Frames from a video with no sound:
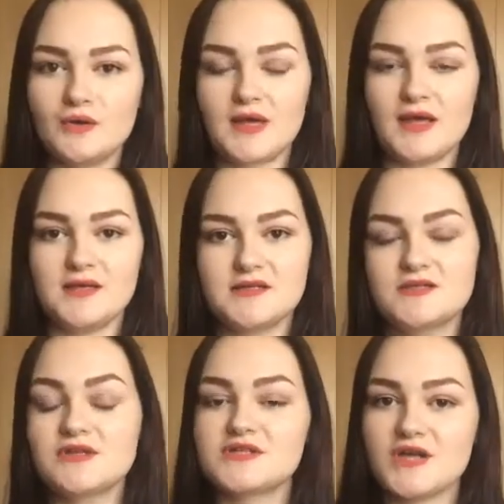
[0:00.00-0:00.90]
Okay,
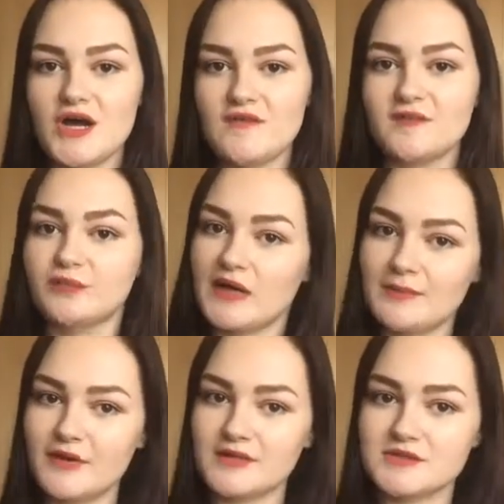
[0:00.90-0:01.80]
so to start off the
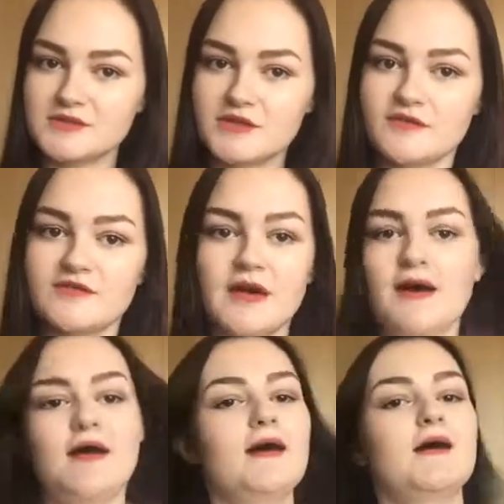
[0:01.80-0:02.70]
Primark stuff,
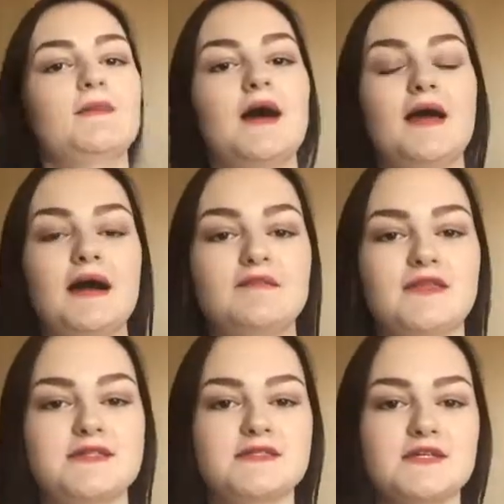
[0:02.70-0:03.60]
I have
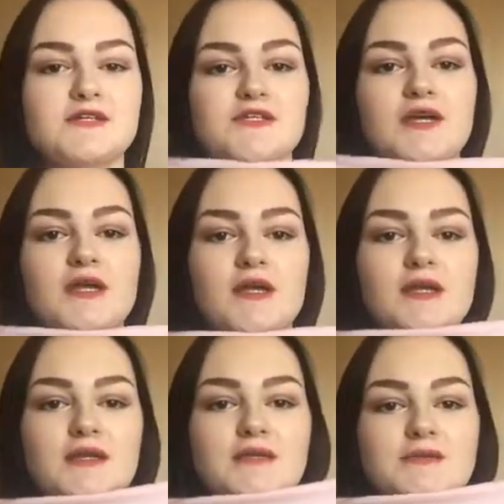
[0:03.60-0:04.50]
this t-shirt. It
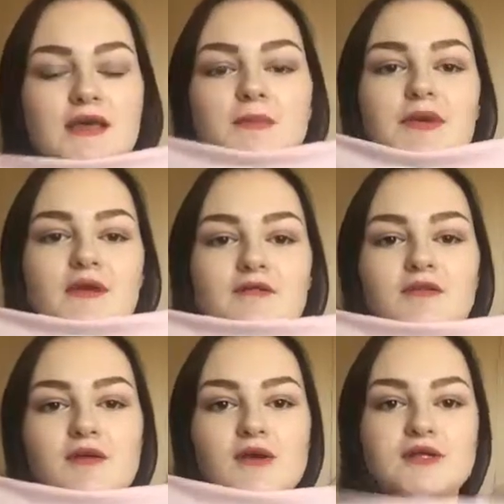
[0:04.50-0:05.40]
is a Pink
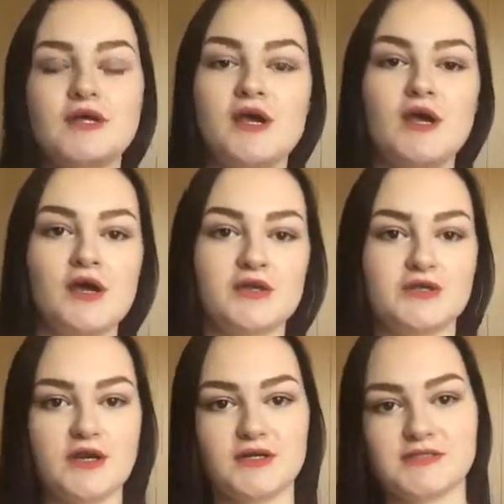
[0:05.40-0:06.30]
Floyd
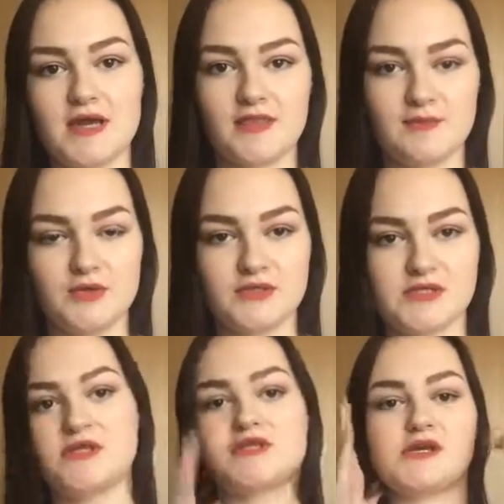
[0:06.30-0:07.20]
Dark Side of the Moon
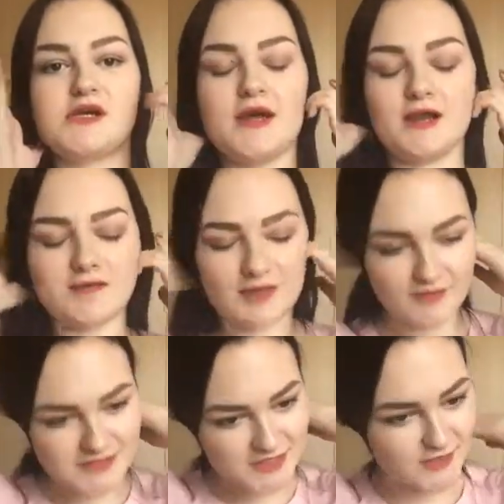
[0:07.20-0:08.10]
t-shirt, and the
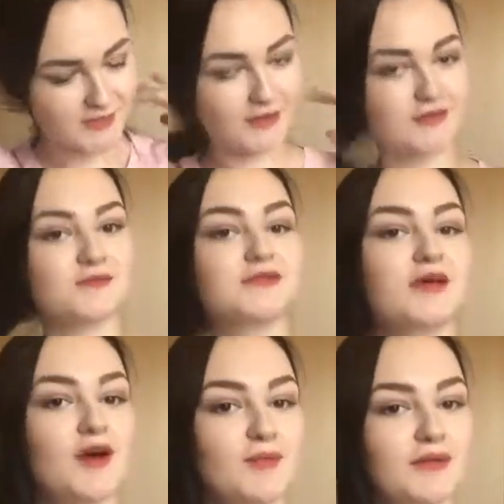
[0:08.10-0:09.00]
reason I got it, because there's a
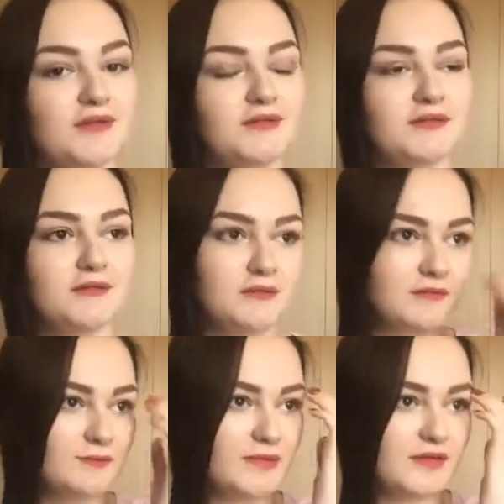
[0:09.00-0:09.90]
couple
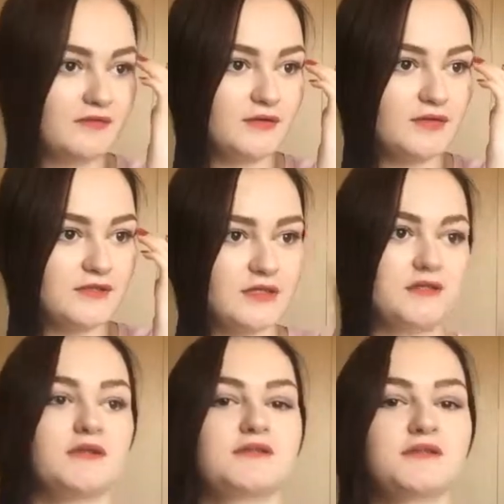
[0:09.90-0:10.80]
Pink Floyd
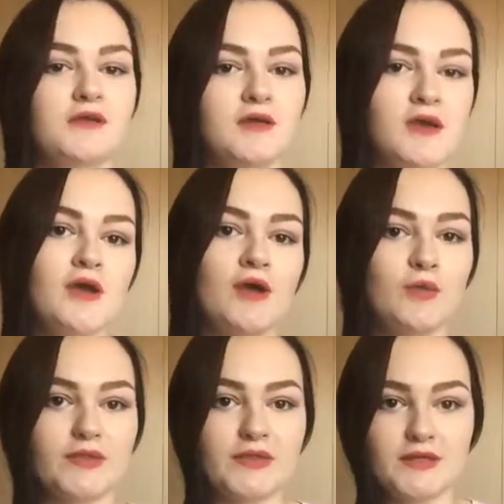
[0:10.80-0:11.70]
t-shirts
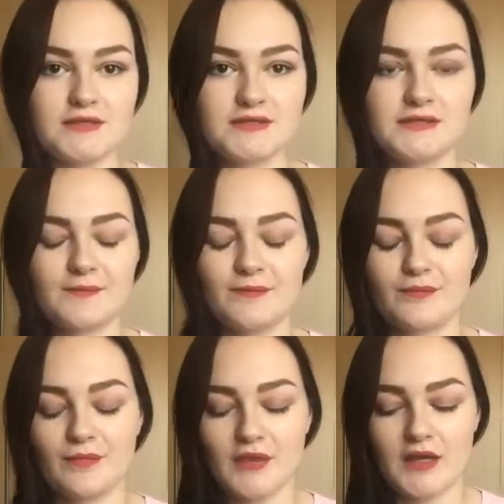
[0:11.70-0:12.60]
with this
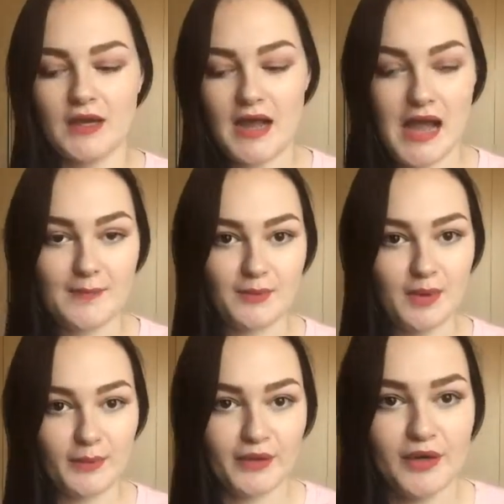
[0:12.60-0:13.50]
album
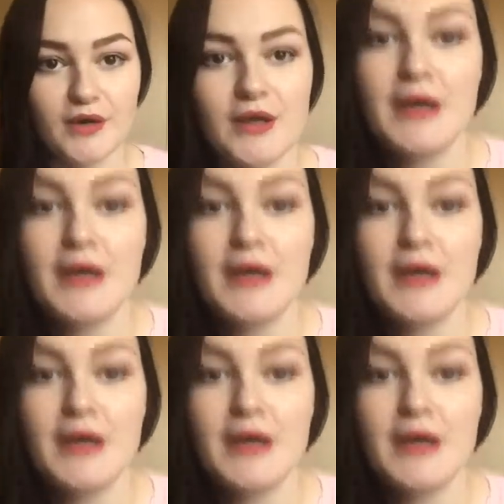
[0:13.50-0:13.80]
artwork on,